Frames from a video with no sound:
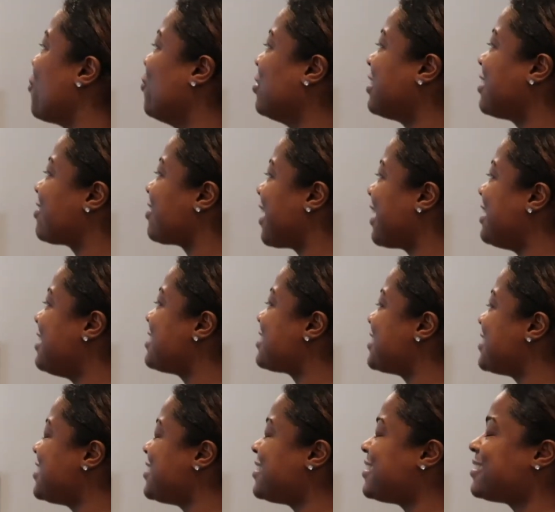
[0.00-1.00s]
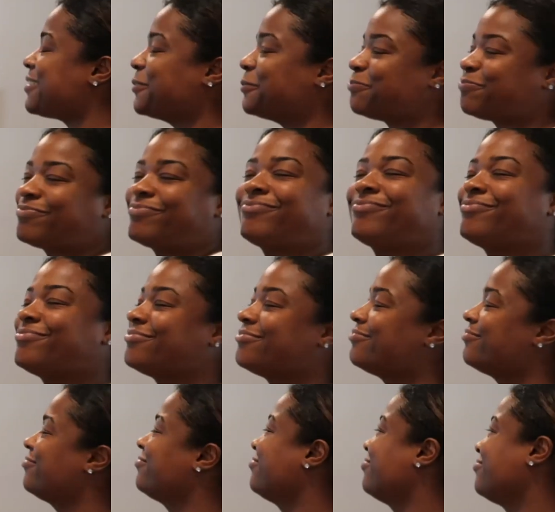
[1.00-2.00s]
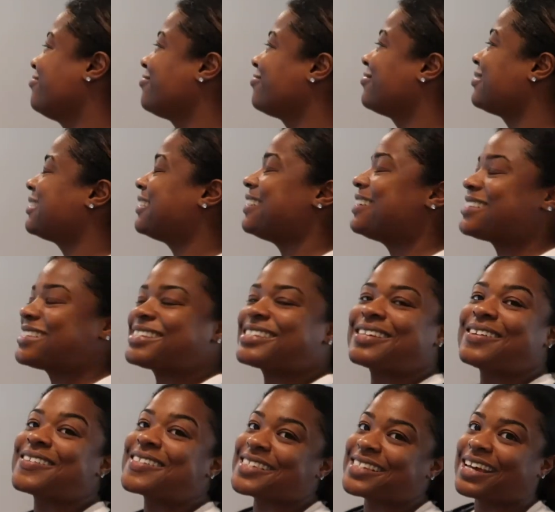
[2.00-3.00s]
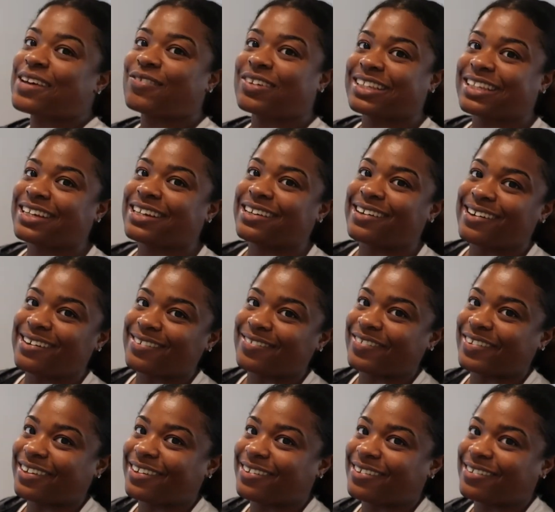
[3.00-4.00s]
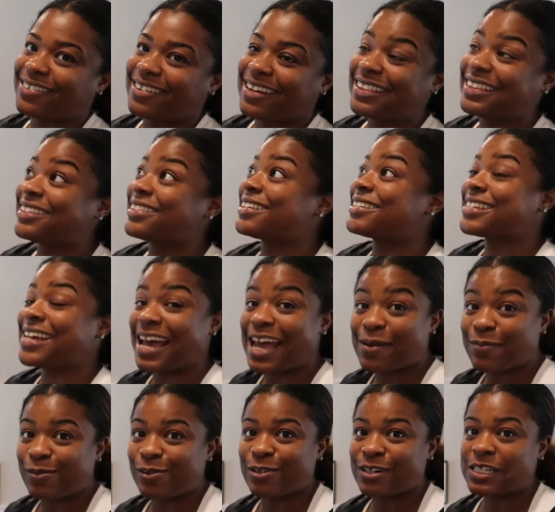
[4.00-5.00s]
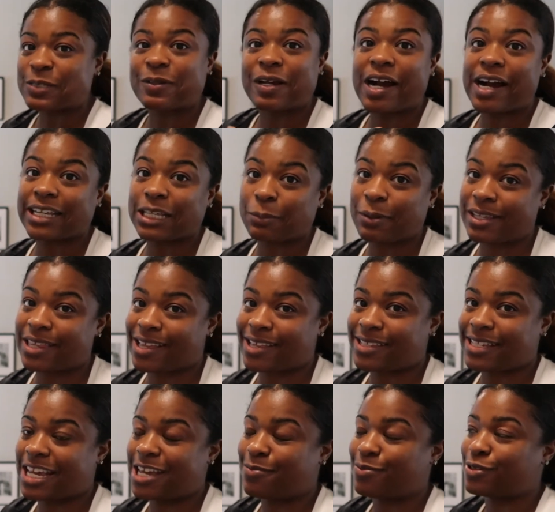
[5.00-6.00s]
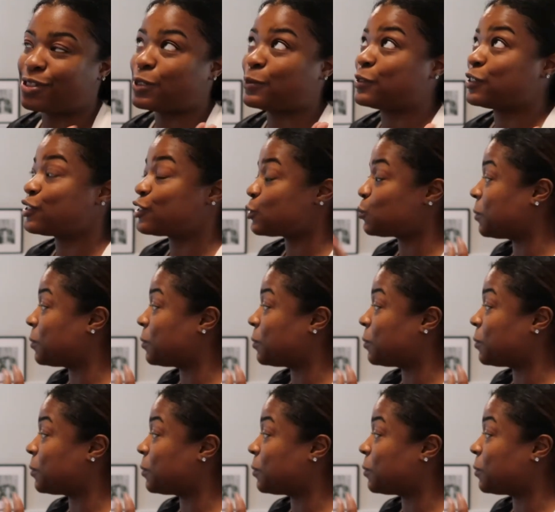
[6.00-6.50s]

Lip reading: when the light is in here, it's just gonna set everything off, y'all. And then the table, because we already picked up the table, so we're just